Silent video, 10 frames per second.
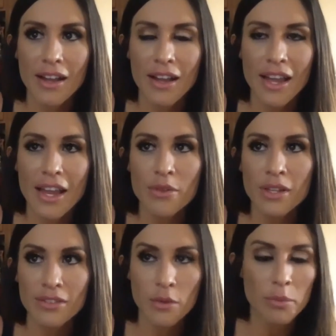I, I,
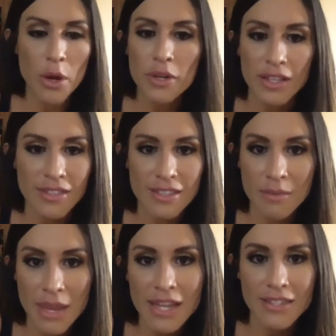it's a bonus. That's
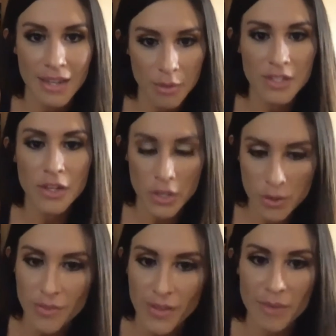amazing. I'm going to start
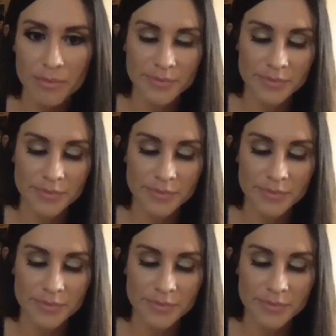using that.